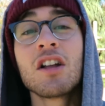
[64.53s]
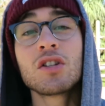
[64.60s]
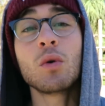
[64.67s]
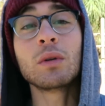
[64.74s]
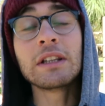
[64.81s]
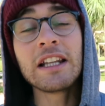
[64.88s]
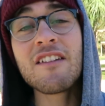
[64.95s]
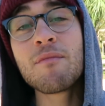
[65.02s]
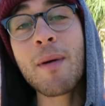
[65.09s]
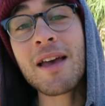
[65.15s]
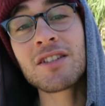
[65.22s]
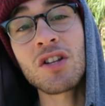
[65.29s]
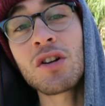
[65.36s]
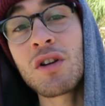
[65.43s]
Don't live
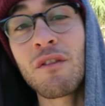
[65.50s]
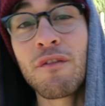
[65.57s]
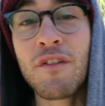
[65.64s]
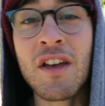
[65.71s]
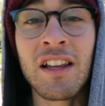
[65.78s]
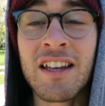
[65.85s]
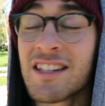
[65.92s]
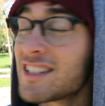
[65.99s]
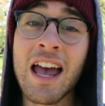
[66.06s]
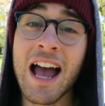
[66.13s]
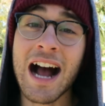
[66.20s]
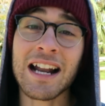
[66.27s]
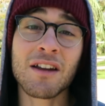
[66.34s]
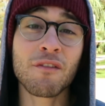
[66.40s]
based on your feelings.
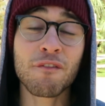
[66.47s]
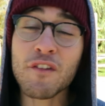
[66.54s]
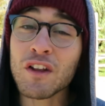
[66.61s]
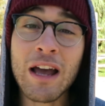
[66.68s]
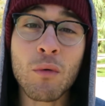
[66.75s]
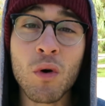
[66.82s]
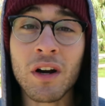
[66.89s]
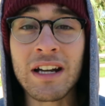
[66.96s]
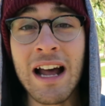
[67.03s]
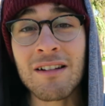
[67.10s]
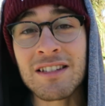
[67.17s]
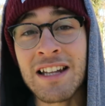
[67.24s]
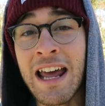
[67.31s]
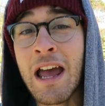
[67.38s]
I didn't feel like working
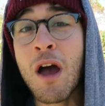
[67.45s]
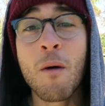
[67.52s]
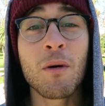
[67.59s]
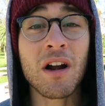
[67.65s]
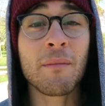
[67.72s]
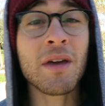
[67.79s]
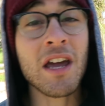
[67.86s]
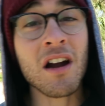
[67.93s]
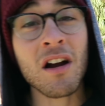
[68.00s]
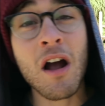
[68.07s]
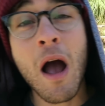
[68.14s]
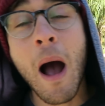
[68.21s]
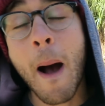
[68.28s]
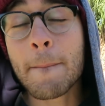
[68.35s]
out today, but I'm
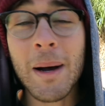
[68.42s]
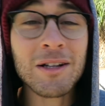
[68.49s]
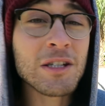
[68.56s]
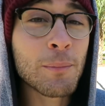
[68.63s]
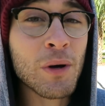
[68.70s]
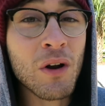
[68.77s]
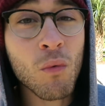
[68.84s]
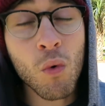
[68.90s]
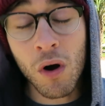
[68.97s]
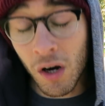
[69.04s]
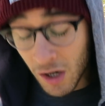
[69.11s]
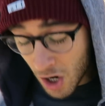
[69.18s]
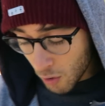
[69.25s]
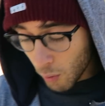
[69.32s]
here. I'm about to put in
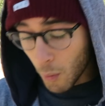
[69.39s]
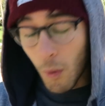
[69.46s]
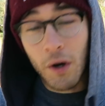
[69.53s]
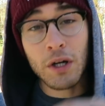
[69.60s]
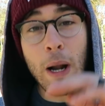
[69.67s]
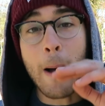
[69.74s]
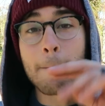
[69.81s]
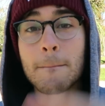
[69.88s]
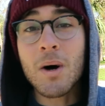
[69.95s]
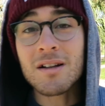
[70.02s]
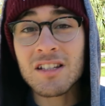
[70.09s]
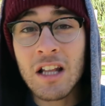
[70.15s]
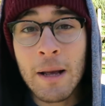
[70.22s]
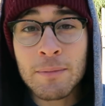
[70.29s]
work. We're working on
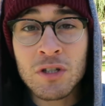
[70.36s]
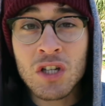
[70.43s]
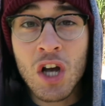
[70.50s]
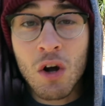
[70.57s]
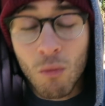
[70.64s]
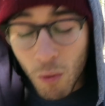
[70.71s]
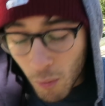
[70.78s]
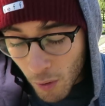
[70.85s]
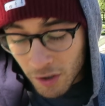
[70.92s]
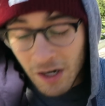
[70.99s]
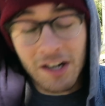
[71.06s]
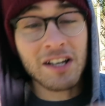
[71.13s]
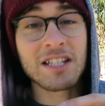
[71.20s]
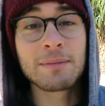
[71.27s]
muscle ups. We're
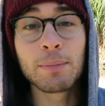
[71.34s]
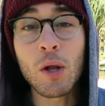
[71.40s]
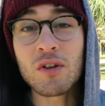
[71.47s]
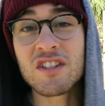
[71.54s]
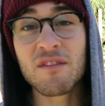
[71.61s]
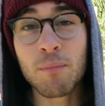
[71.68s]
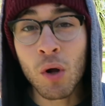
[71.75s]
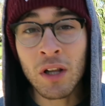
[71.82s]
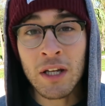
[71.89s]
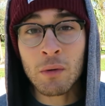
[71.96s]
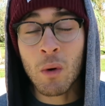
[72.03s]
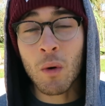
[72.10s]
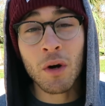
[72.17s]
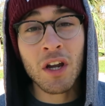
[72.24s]
working on explosive
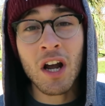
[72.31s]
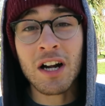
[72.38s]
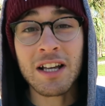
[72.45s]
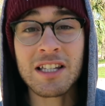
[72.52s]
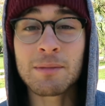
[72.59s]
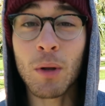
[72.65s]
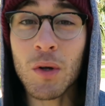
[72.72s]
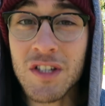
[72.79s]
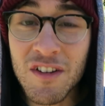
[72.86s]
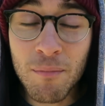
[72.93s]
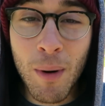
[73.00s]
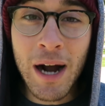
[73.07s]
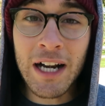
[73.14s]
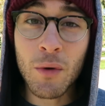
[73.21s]
pulling. We're working on
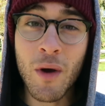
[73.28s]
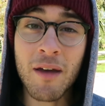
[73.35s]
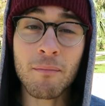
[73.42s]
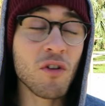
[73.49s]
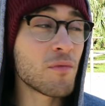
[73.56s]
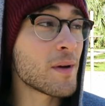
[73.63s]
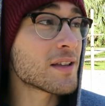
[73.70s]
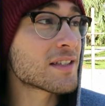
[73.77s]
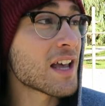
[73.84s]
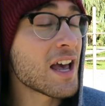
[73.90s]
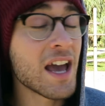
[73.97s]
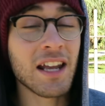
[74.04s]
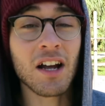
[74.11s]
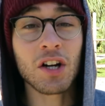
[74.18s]
explosive body weight movements,
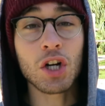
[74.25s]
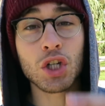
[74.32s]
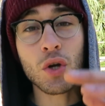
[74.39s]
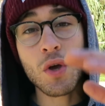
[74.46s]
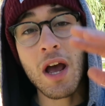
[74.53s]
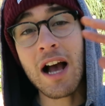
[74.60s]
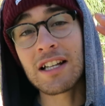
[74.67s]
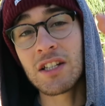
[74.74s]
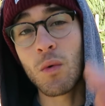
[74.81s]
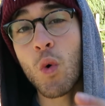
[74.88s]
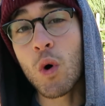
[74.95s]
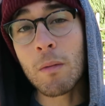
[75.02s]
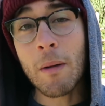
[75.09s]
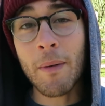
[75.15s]
and I'm gonna show you guys the
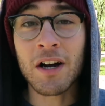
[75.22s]
warm up.